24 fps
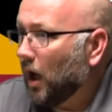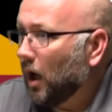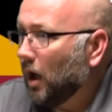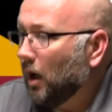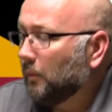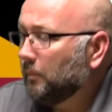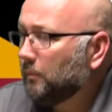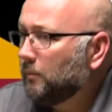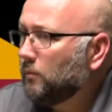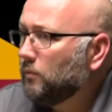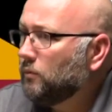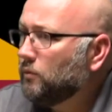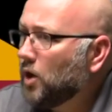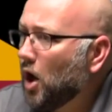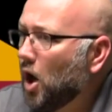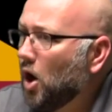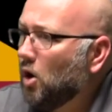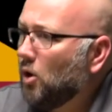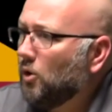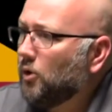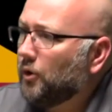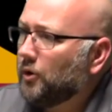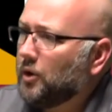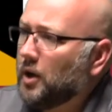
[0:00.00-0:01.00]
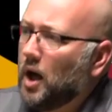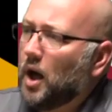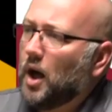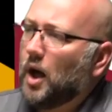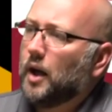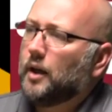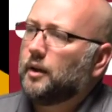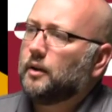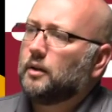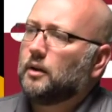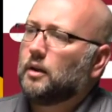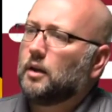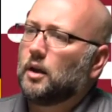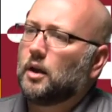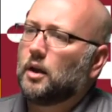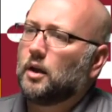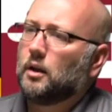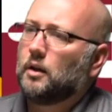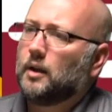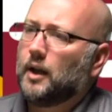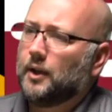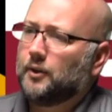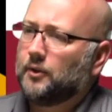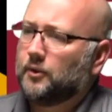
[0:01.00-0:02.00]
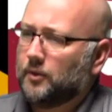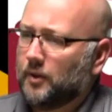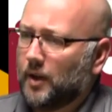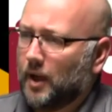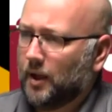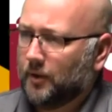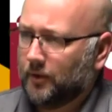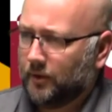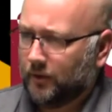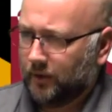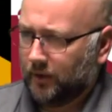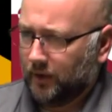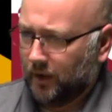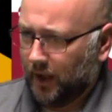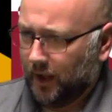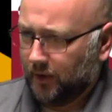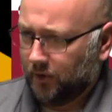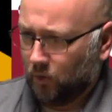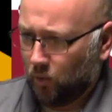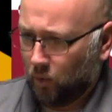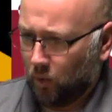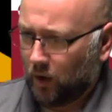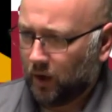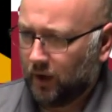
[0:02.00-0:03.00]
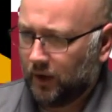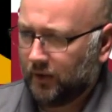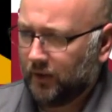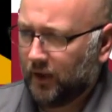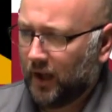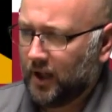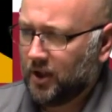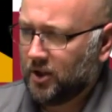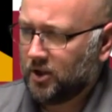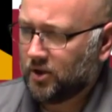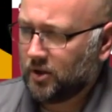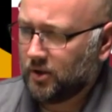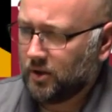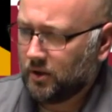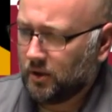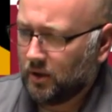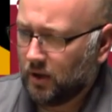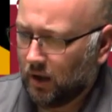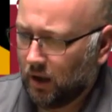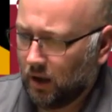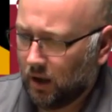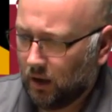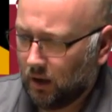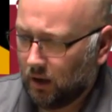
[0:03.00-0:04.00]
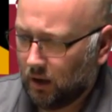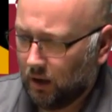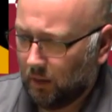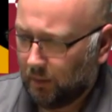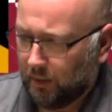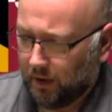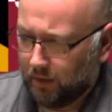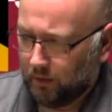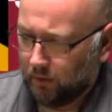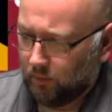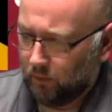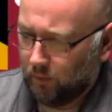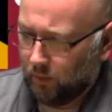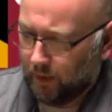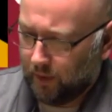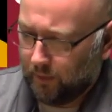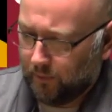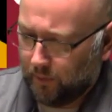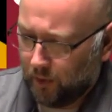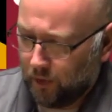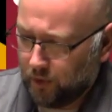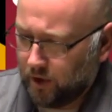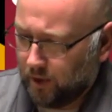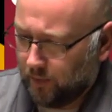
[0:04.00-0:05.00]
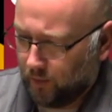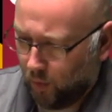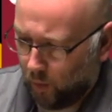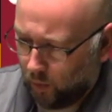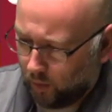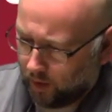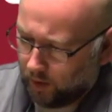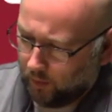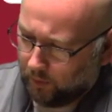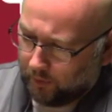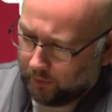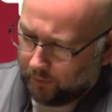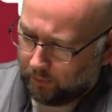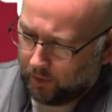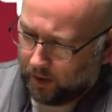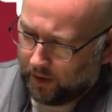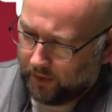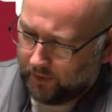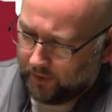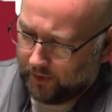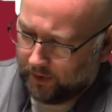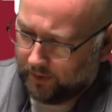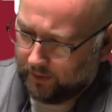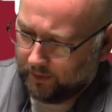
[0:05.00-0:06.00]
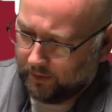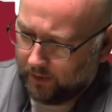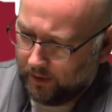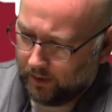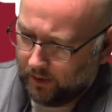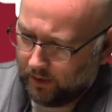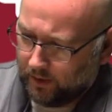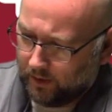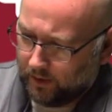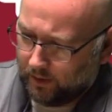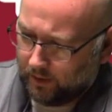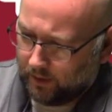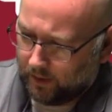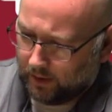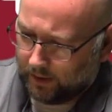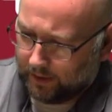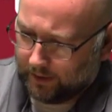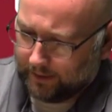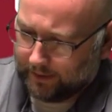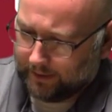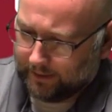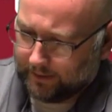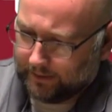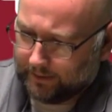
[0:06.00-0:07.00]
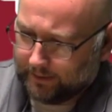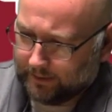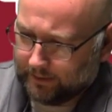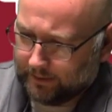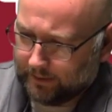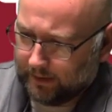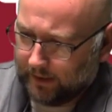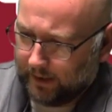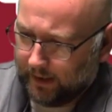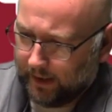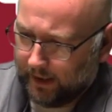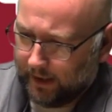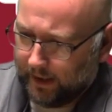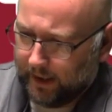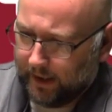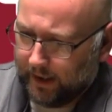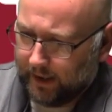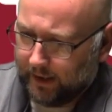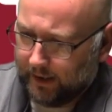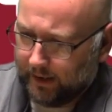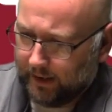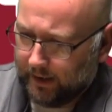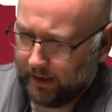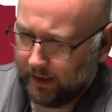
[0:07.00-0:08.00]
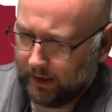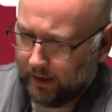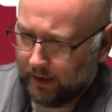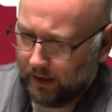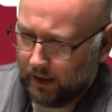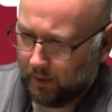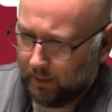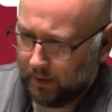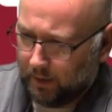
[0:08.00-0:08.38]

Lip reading: No, they're not. As an organization, I mean, when Fujimori was president, they